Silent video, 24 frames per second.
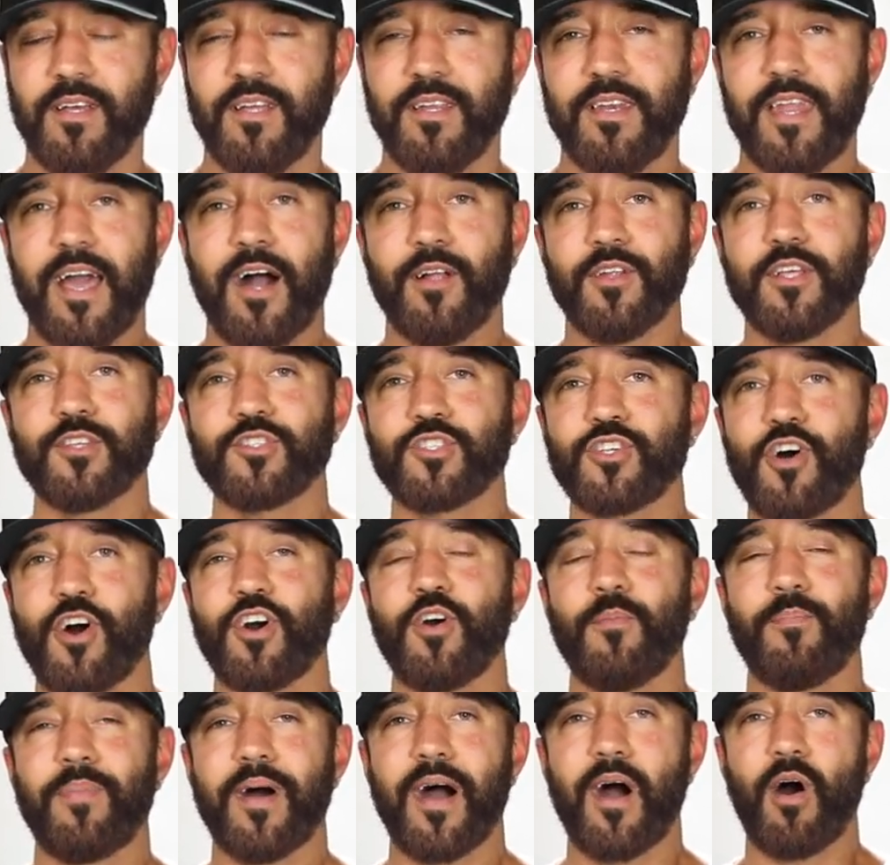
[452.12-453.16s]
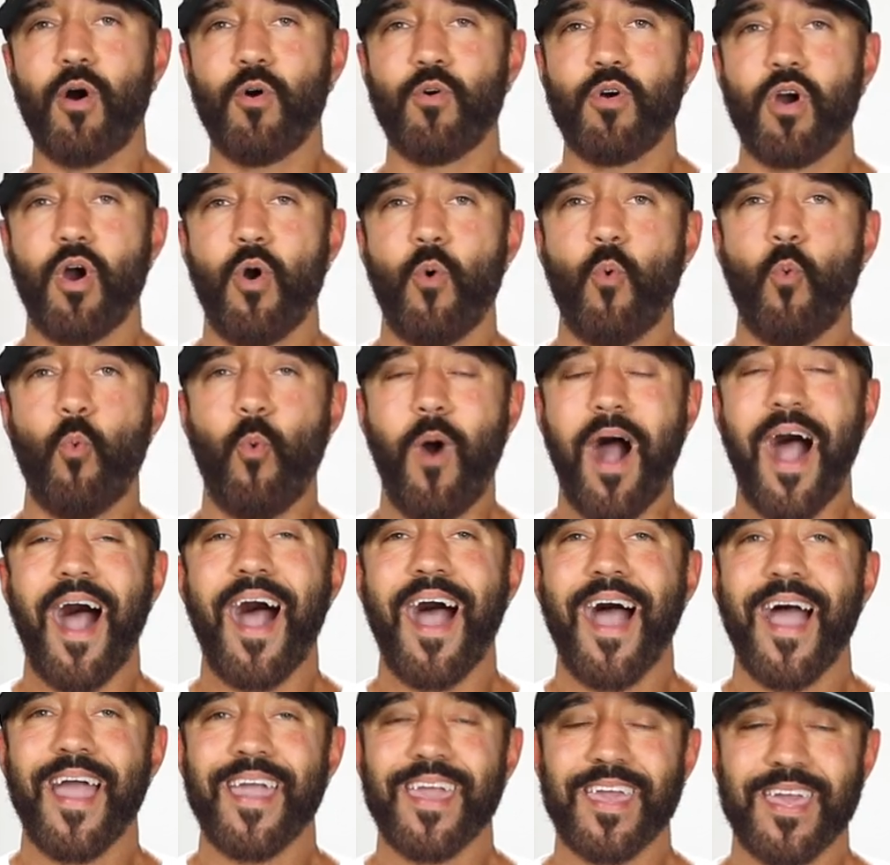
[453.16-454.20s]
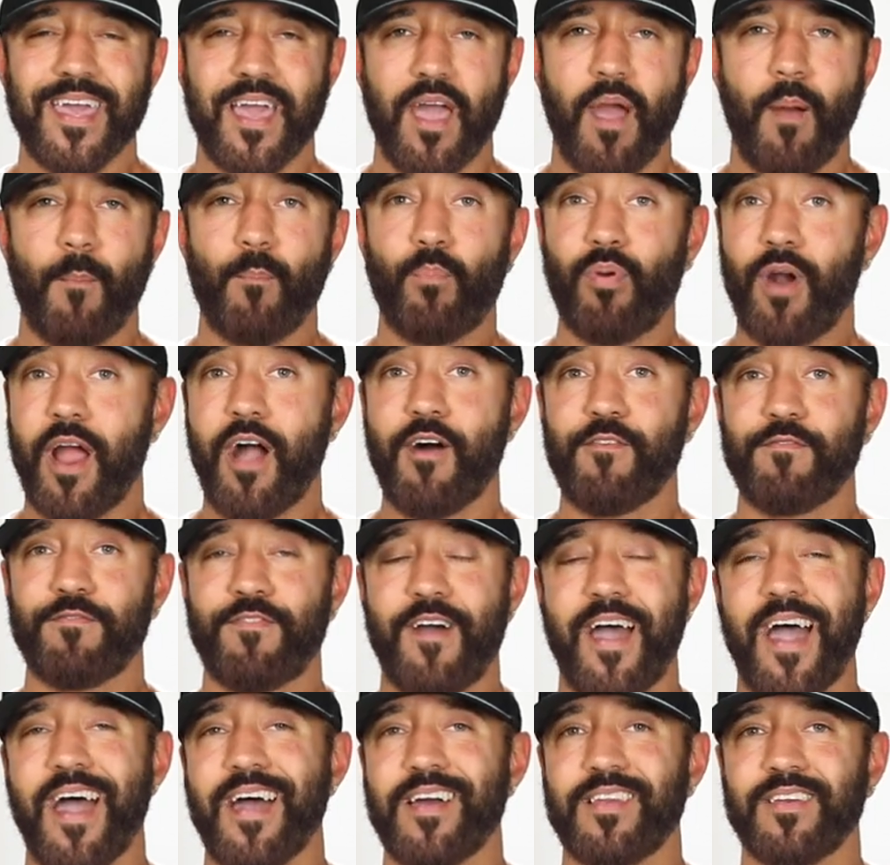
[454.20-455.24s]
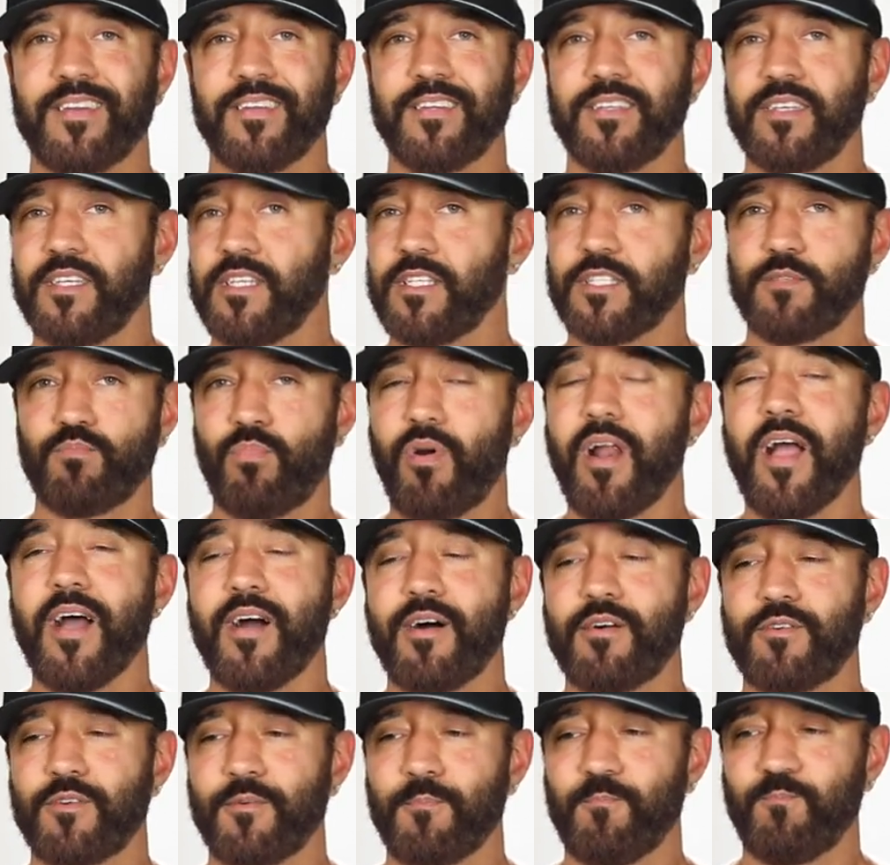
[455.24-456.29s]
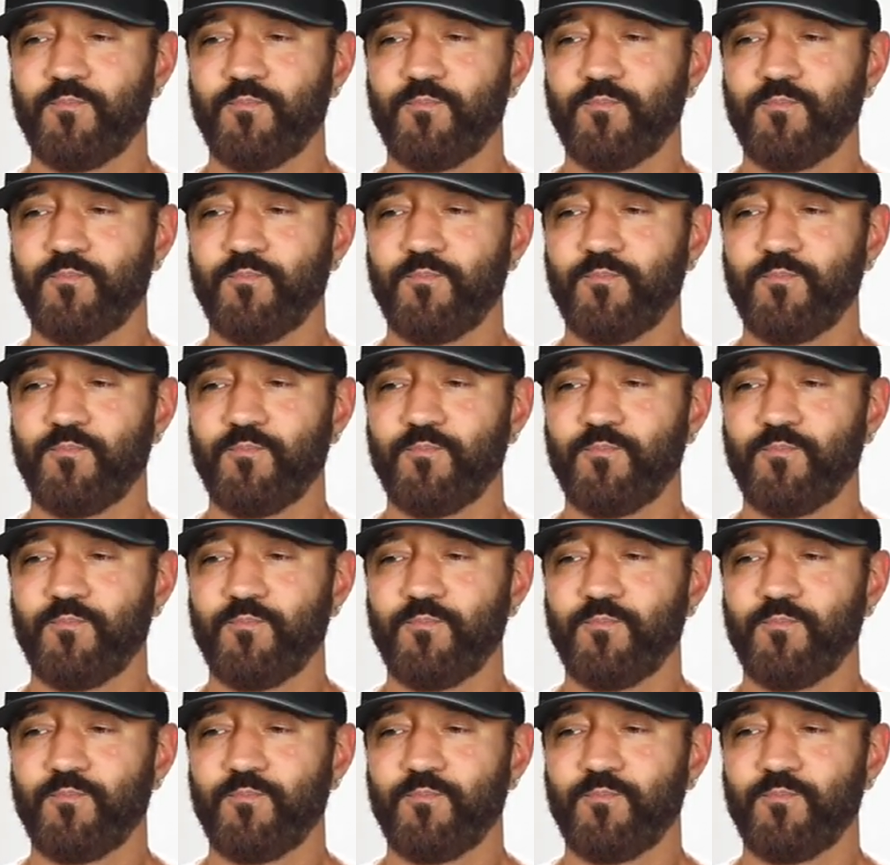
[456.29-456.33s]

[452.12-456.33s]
Now let's talk about why brown fat is brown.